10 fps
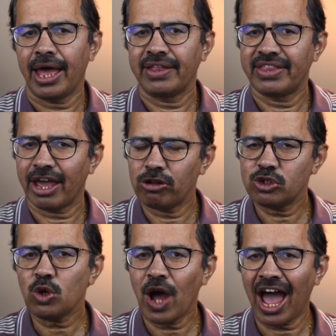And they
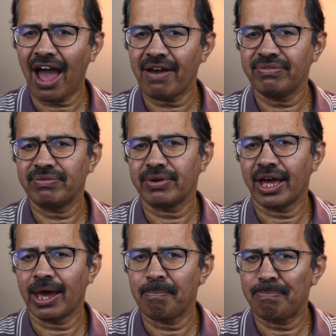also have
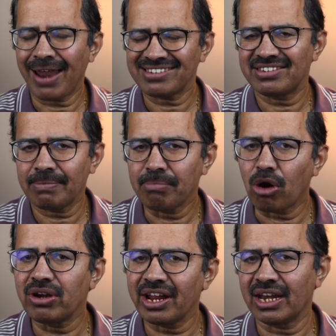a plastic
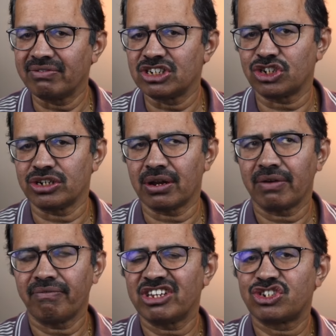molding division,
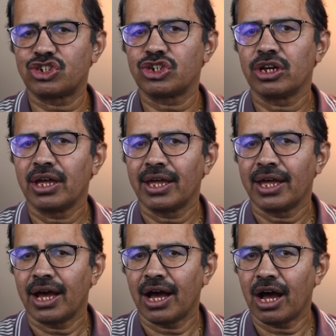which
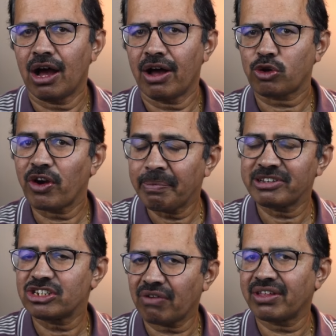
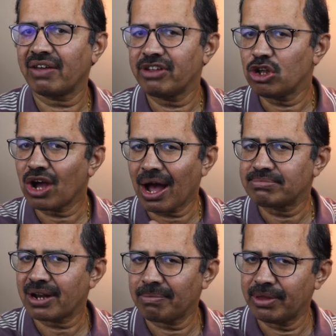20% of the revenue
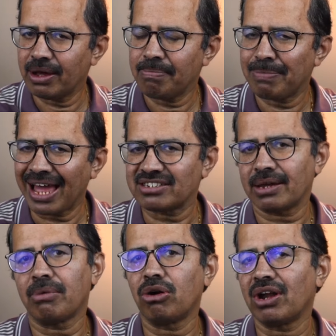comes from the
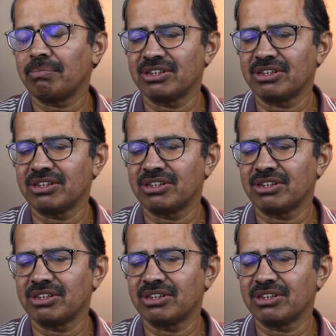plastic molding